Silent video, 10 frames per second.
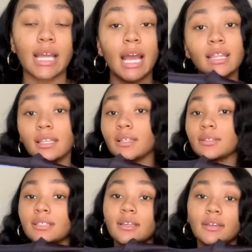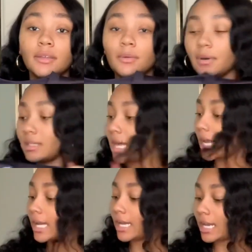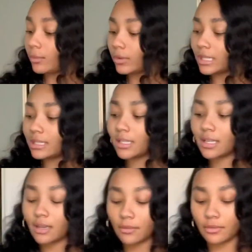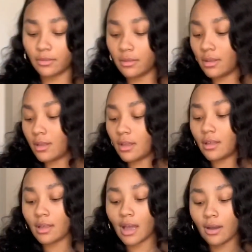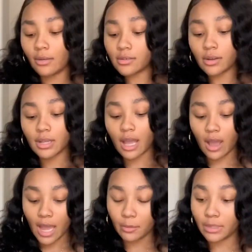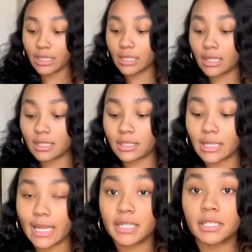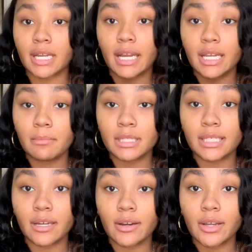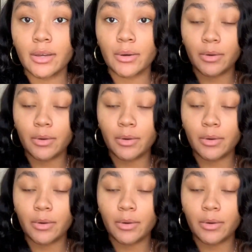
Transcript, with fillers: I thought this was so cute online, and I really love, I don't know, y'all, I really love this, like, shiny material.